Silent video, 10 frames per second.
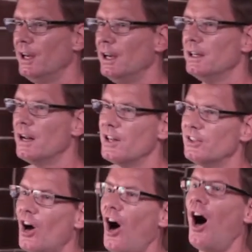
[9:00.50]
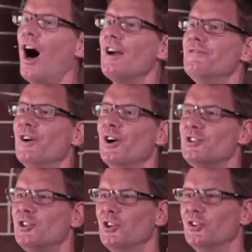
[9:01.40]
You know, these high
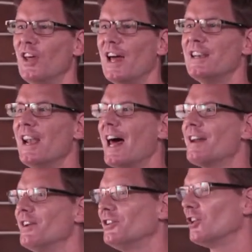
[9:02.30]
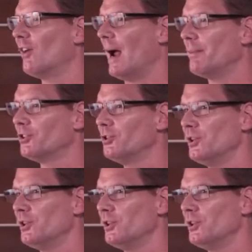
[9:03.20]
virtues that none of us are able to